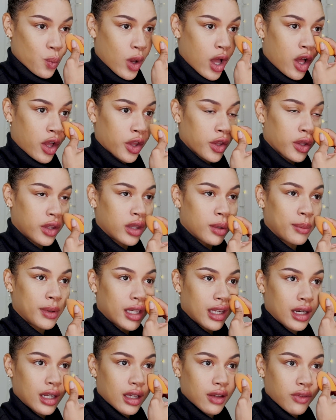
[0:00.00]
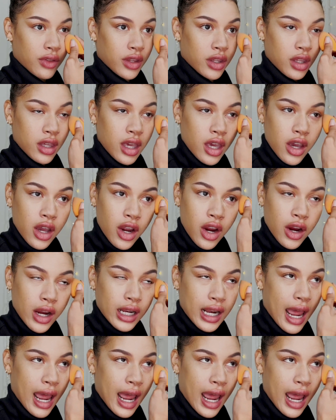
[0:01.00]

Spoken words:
well in the beginning of the year and